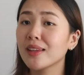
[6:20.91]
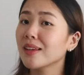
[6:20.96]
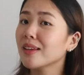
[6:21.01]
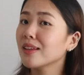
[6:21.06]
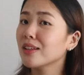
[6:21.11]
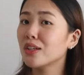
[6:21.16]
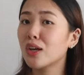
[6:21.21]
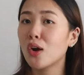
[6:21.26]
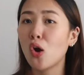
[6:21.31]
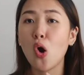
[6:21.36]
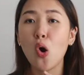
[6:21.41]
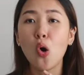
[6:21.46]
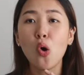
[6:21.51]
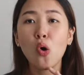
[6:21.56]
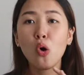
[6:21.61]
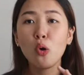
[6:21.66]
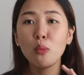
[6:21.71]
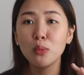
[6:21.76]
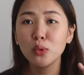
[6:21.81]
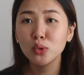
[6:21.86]
you're
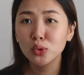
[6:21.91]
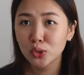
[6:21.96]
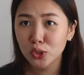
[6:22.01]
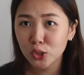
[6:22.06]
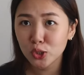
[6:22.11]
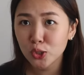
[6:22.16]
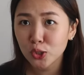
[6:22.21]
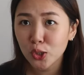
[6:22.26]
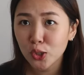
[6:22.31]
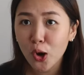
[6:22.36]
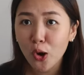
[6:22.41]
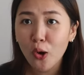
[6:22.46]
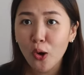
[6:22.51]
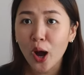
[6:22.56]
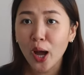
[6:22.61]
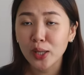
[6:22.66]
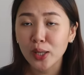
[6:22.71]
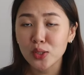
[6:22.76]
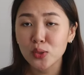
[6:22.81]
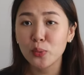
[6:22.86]
almost good to go,
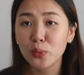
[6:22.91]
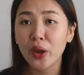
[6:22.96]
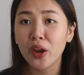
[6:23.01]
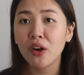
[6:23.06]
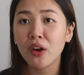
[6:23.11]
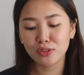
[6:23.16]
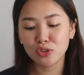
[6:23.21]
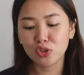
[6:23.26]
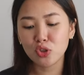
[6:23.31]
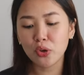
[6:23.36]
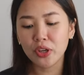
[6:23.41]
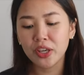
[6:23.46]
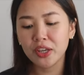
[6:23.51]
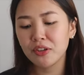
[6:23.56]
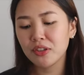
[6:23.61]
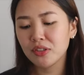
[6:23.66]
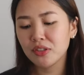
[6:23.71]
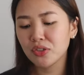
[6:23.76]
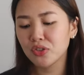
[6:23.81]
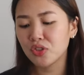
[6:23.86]
I swear. So
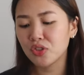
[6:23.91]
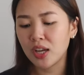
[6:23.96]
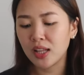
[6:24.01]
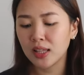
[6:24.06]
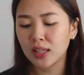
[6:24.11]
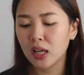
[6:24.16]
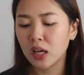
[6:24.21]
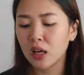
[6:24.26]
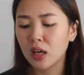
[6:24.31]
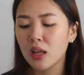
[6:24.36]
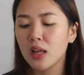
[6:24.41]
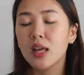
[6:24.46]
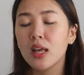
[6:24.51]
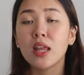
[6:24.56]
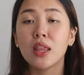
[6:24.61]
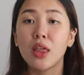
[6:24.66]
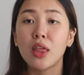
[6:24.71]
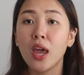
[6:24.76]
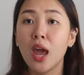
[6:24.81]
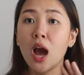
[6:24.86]
here in Australia,
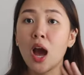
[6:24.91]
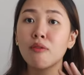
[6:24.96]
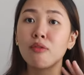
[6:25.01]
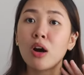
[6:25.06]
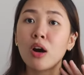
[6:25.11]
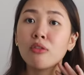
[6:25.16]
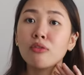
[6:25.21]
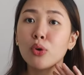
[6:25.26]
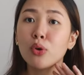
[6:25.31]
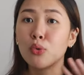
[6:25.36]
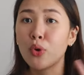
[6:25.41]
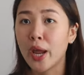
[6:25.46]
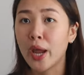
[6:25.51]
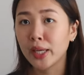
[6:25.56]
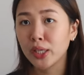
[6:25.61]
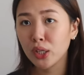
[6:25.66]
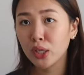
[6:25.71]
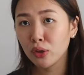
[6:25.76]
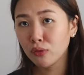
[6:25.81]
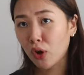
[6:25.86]
they have a
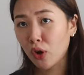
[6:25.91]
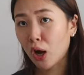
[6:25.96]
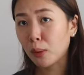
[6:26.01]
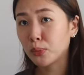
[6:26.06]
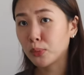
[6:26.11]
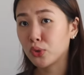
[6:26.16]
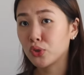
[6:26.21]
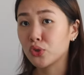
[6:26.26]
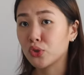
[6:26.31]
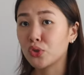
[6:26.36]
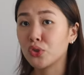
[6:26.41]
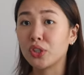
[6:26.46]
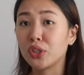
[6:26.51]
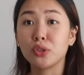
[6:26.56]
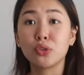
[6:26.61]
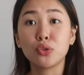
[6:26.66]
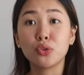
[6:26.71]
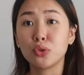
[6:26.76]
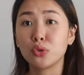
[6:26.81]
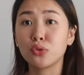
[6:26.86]
variety of options you
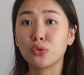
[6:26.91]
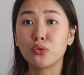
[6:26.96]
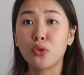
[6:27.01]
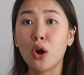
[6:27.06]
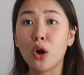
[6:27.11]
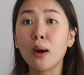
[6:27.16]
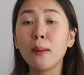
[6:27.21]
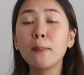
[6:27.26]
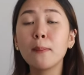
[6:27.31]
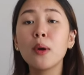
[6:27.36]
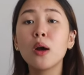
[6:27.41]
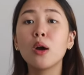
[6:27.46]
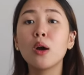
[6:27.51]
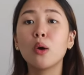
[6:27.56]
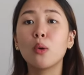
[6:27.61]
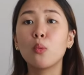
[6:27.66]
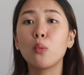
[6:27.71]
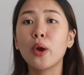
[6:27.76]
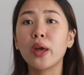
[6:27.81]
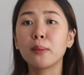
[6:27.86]
can choose from
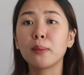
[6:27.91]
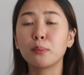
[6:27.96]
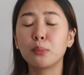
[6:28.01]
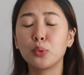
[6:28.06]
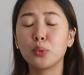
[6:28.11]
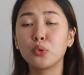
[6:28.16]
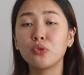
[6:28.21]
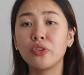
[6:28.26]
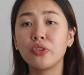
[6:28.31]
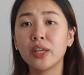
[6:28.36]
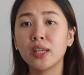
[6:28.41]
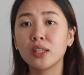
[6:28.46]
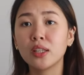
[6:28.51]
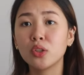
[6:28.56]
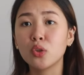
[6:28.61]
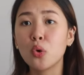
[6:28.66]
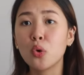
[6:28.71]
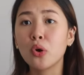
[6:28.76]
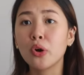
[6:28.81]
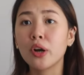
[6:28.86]
when proving
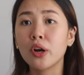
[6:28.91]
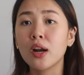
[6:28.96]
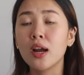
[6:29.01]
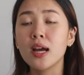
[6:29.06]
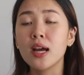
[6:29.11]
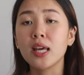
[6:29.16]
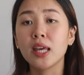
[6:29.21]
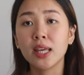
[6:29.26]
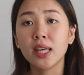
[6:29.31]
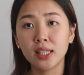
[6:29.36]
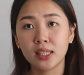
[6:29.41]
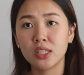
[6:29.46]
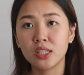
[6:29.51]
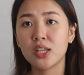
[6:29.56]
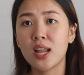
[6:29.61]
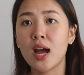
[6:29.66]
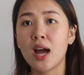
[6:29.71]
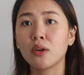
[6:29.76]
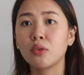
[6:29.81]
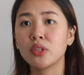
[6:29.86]
your
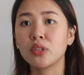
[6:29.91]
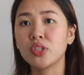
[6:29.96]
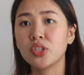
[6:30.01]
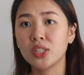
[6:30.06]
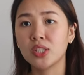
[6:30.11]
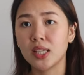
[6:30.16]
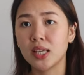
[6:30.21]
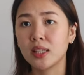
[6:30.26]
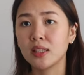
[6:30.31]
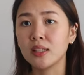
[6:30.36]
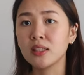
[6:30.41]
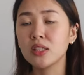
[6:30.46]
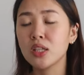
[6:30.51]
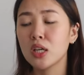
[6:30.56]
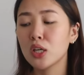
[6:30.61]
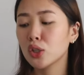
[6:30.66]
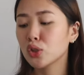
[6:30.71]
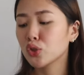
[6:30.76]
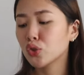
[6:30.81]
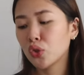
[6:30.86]
English language skills.
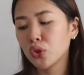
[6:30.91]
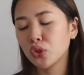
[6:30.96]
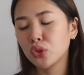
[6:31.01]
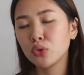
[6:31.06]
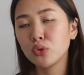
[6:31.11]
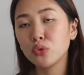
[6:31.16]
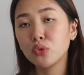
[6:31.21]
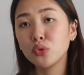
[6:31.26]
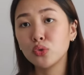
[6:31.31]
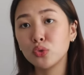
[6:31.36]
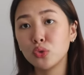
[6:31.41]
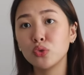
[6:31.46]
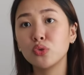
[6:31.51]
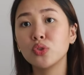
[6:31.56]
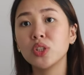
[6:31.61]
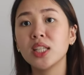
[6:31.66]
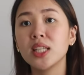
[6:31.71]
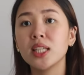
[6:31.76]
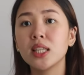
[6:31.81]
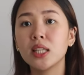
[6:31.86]
So you
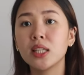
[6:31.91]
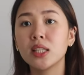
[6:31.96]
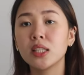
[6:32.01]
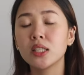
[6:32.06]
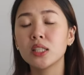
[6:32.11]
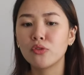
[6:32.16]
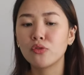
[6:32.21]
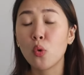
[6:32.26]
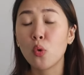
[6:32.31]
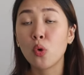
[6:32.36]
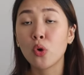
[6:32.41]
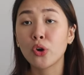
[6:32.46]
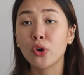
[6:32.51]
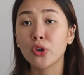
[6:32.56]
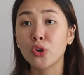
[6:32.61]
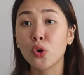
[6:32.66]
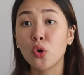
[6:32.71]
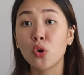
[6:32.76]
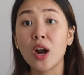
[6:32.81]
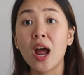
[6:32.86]
do need this for
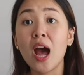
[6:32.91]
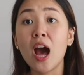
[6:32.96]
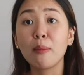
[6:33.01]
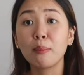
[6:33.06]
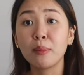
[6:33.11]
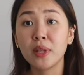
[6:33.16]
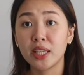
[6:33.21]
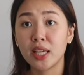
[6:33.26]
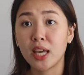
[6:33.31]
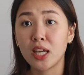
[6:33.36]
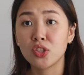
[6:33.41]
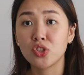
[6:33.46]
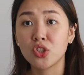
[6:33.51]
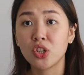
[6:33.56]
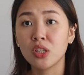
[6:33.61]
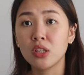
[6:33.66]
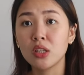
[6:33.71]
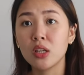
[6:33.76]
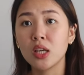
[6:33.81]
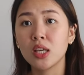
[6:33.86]
your
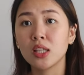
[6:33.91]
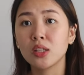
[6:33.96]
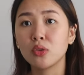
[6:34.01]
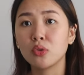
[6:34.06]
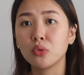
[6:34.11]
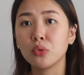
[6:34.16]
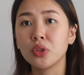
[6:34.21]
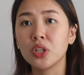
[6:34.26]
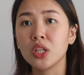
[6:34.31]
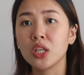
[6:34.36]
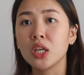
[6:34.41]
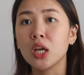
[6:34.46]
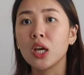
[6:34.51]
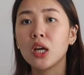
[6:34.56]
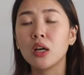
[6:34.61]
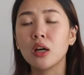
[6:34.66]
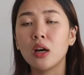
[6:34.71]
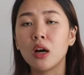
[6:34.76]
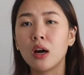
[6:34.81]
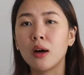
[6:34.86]
application into the
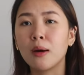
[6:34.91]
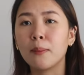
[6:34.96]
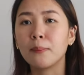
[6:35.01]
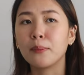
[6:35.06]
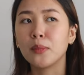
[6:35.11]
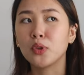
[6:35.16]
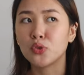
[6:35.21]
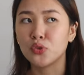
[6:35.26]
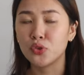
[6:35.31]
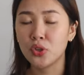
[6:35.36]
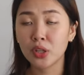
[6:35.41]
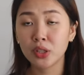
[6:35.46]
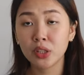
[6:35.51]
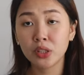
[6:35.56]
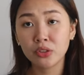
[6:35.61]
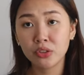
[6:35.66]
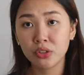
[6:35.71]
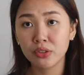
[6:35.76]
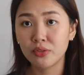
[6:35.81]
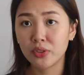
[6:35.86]

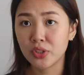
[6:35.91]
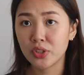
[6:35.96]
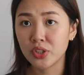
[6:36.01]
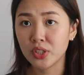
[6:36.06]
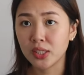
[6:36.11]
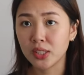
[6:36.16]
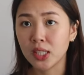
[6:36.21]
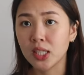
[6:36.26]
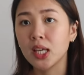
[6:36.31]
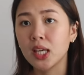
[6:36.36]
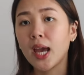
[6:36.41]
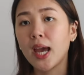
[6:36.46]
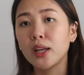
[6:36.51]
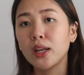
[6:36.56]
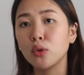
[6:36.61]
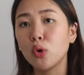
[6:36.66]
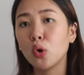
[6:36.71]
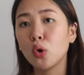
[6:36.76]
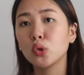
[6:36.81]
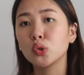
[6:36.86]
Australian university,
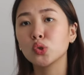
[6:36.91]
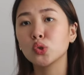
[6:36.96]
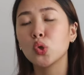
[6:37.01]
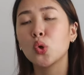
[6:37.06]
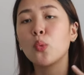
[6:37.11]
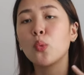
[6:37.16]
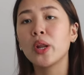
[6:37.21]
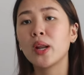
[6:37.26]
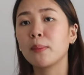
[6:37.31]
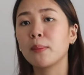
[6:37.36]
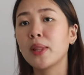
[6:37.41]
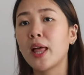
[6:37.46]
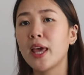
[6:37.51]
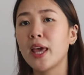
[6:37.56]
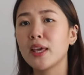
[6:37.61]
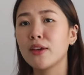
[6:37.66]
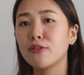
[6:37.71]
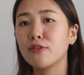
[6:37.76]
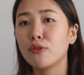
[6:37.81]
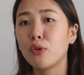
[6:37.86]
and also when
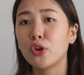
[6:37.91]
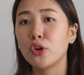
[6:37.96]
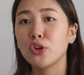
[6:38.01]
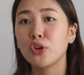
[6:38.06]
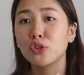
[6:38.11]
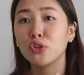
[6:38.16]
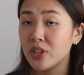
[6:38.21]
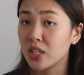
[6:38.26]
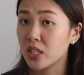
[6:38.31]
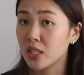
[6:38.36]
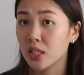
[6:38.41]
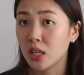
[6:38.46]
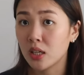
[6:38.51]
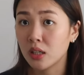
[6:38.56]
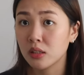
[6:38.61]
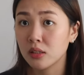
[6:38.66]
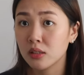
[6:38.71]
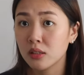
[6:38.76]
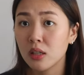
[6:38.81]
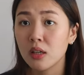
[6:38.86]
applying for your
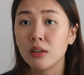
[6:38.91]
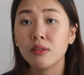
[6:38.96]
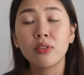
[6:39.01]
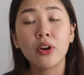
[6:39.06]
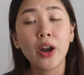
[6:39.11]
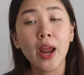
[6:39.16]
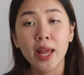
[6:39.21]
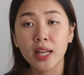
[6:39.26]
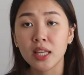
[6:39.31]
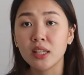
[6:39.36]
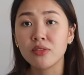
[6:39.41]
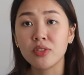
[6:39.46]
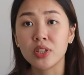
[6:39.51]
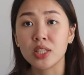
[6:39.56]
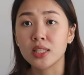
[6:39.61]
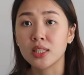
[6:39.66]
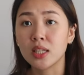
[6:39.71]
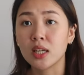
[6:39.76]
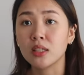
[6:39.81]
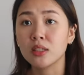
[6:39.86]
visas, for any
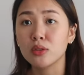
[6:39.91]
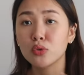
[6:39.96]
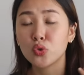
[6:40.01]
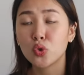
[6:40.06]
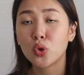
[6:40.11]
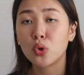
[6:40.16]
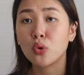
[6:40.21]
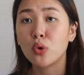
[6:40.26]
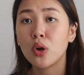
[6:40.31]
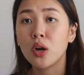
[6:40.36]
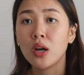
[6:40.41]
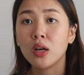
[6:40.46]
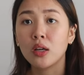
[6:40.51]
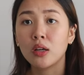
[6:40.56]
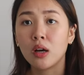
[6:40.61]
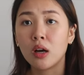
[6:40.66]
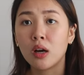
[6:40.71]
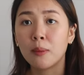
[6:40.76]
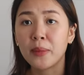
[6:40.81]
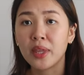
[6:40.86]
visas. So
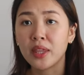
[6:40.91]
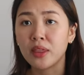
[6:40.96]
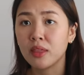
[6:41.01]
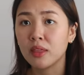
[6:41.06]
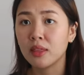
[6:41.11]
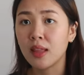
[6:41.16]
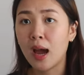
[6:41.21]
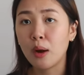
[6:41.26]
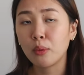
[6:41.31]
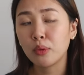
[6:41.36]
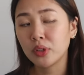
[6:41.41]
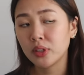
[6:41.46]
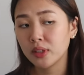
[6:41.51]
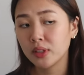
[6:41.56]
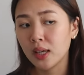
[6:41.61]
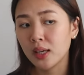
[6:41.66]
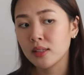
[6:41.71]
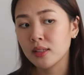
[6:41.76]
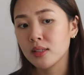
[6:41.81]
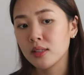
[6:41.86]
in our
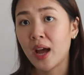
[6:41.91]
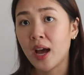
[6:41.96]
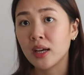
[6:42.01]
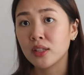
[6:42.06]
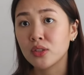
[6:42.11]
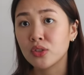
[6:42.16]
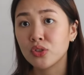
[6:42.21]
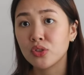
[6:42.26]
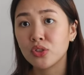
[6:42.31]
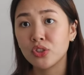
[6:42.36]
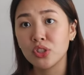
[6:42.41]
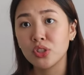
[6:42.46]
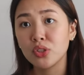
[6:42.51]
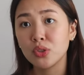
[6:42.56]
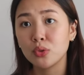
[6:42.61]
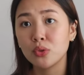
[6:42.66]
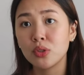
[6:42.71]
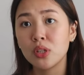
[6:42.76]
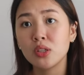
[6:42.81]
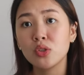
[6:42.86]
case, as nursing
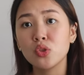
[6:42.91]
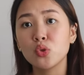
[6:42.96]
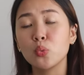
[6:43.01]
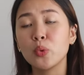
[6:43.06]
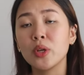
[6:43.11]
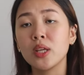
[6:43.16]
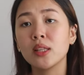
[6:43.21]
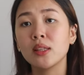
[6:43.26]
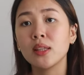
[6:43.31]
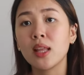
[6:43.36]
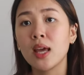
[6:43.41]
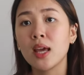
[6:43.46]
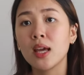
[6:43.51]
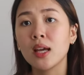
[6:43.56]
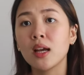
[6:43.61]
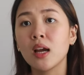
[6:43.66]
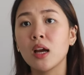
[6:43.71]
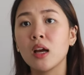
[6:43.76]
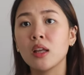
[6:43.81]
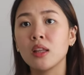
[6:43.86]
students, we
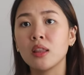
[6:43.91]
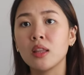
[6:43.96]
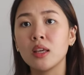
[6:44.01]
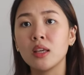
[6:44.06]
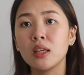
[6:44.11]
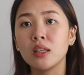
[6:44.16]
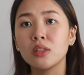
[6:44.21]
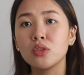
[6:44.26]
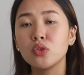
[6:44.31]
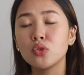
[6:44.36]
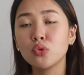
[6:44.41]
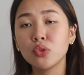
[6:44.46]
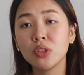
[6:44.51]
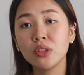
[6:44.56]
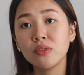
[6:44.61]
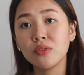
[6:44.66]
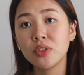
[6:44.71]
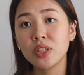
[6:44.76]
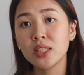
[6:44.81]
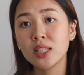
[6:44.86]
take the
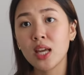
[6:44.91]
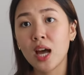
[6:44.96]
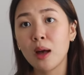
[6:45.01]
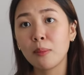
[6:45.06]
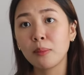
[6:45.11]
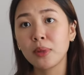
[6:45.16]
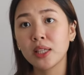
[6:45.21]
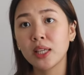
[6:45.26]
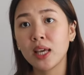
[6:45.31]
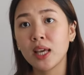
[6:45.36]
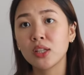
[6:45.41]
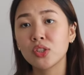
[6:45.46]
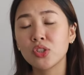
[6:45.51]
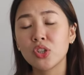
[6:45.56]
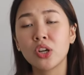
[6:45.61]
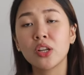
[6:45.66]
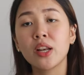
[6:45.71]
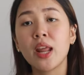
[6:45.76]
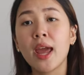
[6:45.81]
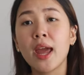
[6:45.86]
student visa
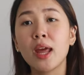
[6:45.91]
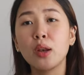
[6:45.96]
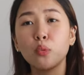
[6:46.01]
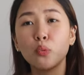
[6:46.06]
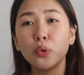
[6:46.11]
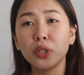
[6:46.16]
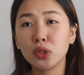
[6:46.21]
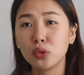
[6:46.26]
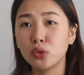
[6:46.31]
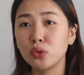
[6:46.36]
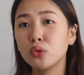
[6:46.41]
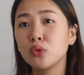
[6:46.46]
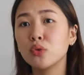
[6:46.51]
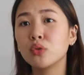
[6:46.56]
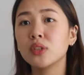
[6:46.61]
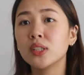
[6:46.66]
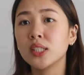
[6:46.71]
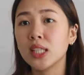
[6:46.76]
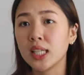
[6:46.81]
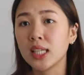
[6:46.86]
application, and we
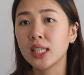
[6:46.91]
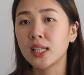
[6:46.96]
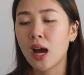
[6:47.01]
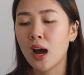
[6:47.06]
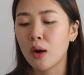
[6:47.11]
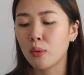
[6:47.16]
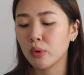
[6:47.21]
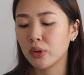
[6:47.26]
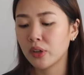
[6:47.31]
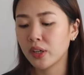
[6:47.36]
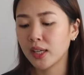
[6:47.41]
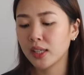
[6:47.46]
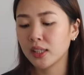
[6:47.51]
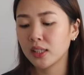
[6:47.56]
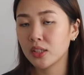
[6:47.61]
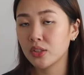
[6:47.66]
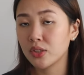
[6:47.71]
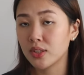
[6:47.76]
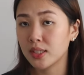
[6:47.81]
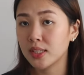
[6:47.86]
do need our
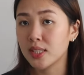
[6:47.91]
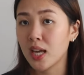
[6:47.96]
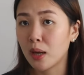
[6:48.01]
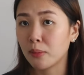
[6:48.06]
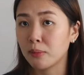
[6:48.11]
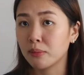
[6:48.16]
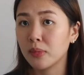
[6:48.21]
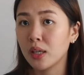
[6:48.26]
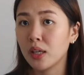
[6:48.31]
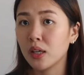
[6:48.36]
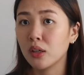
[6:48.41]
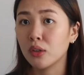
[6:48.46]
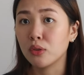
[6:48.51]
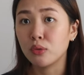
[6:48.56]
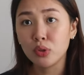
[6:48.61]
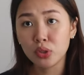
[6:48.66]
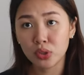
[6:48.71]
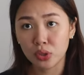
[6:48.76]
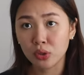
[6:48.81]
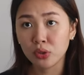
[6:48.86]
English exam
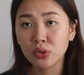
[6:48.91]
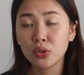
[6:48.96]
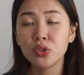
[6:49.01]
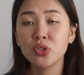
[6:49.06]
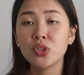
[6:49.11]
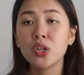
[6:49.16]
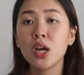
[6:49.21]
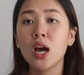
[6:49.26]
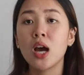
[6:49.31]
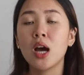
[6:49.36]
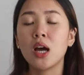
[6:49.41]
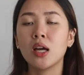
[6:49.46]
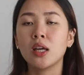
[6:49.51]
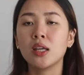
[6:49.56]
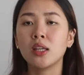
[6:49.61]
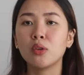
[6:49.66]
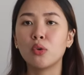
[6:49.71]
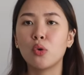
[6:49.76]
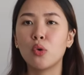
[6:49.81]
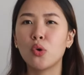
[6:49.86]
results
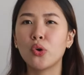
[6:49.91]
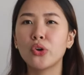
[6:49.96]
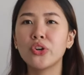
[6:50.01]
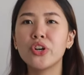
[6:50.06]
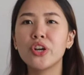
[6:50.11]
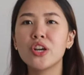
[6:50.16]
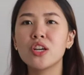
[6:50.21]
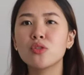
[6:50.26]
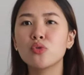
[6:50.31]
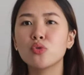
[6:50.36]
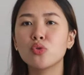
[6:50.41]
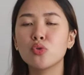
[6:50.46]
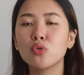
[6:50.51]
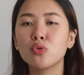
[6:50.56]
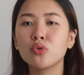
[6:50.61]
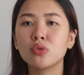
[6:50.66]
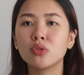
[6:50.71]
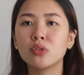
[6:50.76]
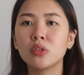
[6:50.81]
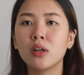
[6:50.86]
in order
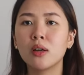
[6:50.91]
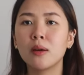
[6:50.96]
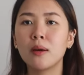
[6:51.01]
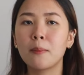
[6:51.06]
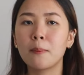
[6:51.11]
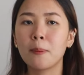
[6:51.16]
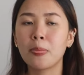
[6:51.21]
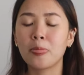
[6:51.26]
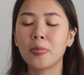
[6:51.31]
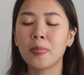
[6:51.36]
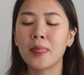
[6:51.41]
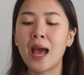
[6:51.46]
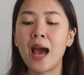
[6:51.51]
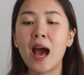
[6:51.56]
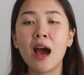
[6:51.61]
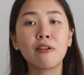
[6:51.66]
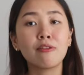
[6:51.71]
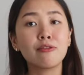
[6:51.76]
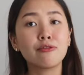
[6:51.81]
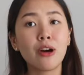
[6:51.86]
to
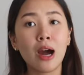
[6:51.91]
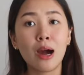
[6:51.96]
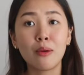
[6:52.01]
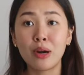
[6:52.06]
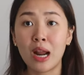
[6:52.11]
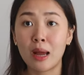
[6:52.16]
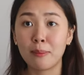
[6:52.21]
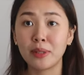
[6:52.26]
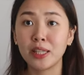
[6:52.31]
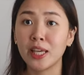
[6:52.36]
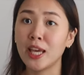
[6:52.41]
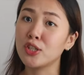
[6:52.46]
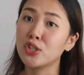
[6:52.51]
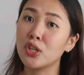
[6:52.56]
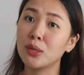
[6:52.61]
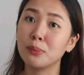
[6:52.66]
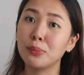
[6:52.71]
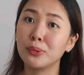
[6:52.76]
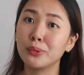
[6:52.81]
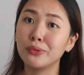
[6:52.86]
have our
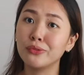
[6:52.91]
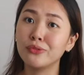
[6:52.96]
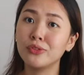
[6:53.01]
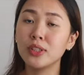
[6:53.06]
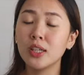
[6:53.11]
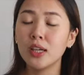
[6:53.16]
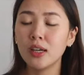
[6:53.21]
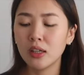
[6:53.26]
application approved.